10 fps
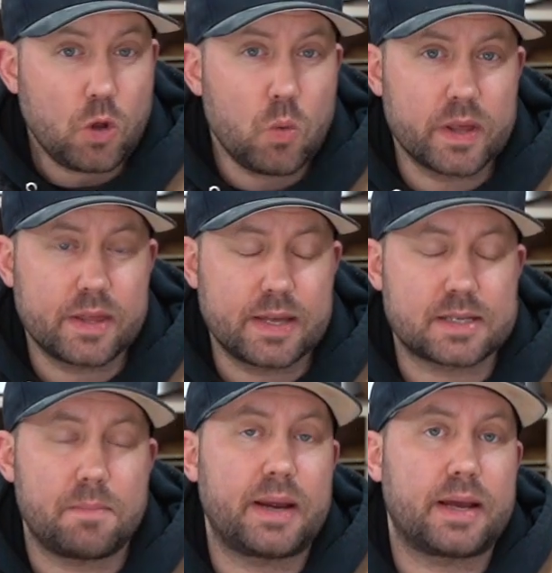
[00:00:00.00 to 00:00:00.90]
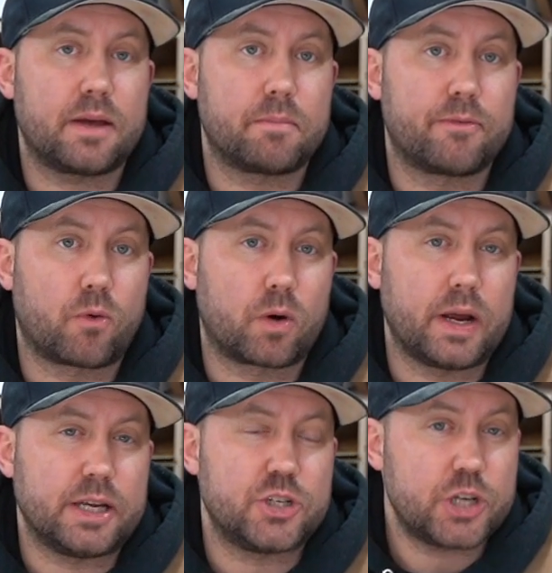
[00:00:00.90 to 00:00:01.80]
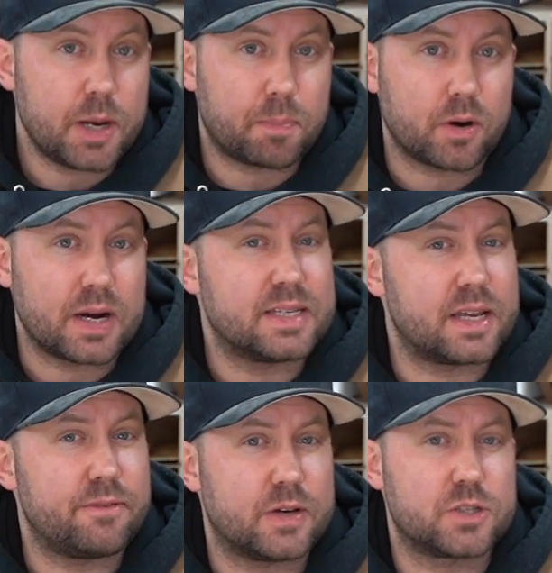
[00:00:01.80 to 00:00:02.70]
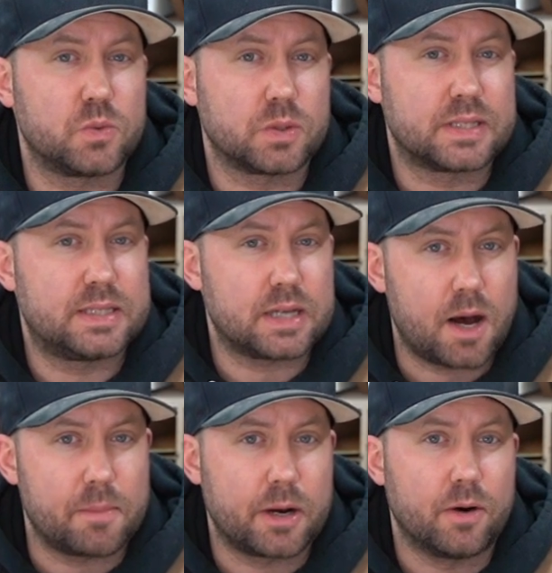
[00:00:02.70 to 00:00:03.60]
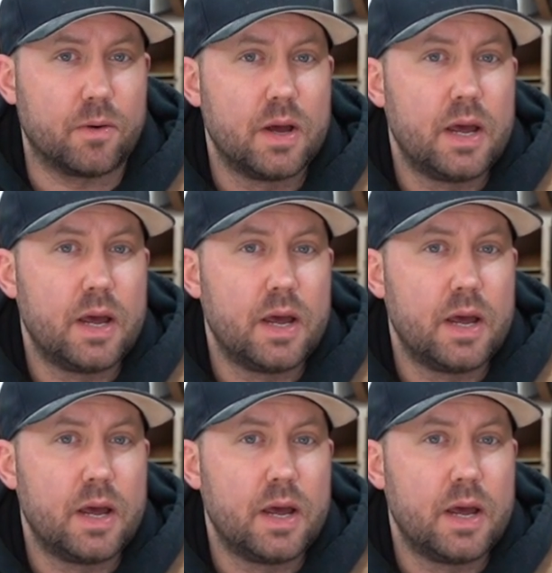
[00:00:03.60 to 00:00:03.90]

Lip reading: One of the things I might get before a Shaper is a Festool domino.